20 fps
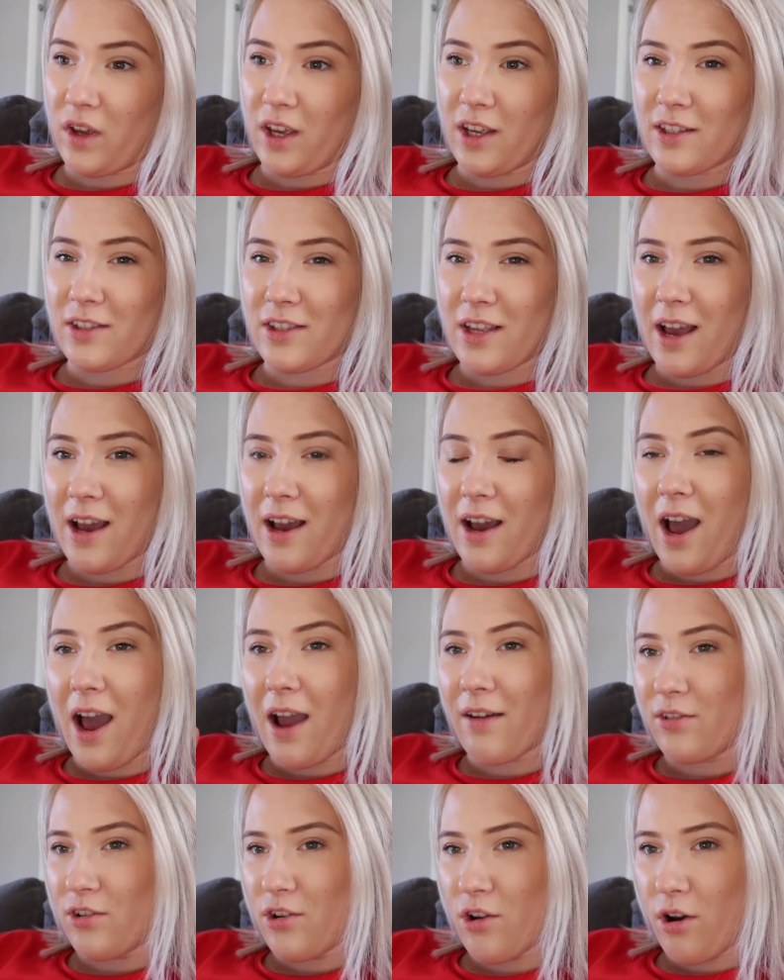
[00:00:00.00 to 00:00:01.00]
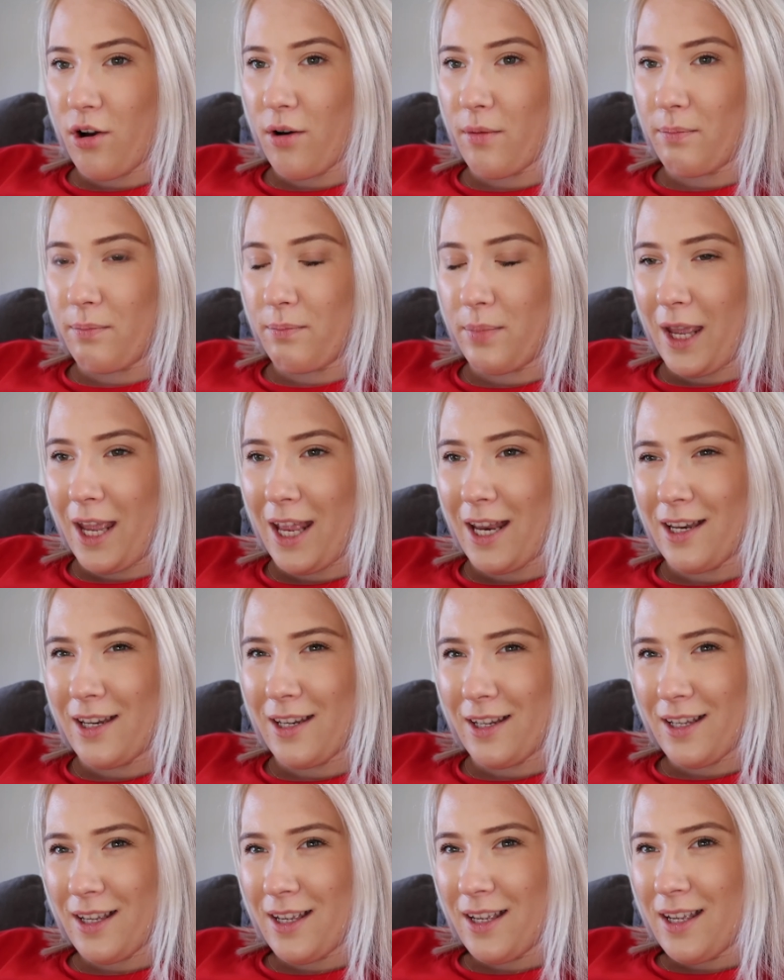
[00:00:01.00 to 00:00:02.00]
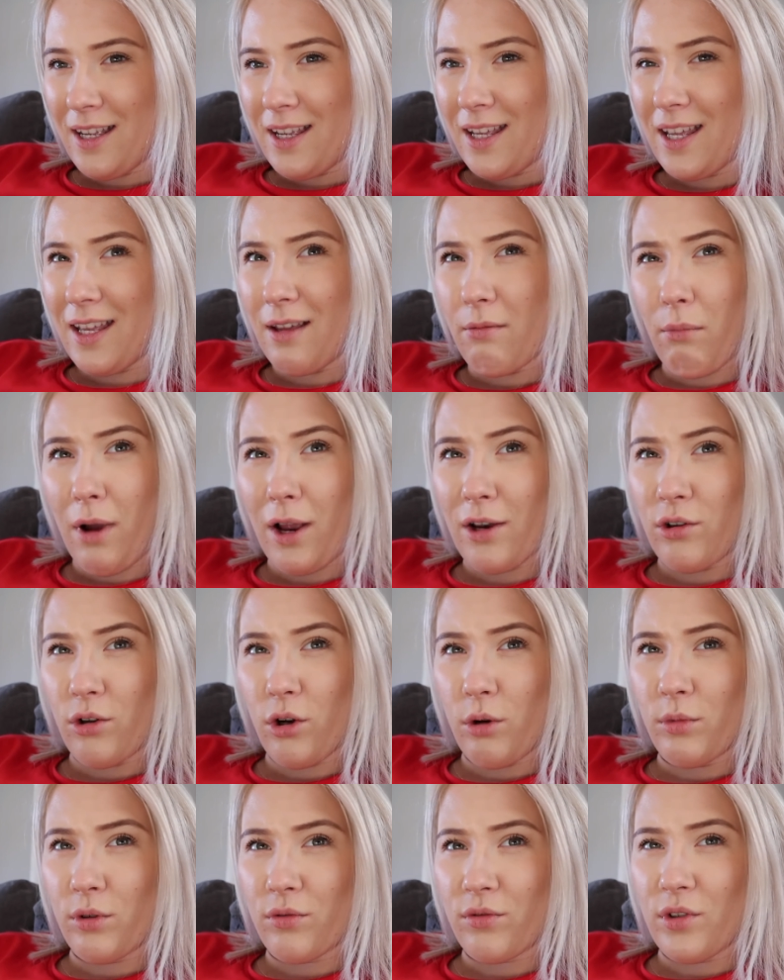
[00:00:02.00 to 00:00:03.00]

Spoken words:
is that I've not been in my normal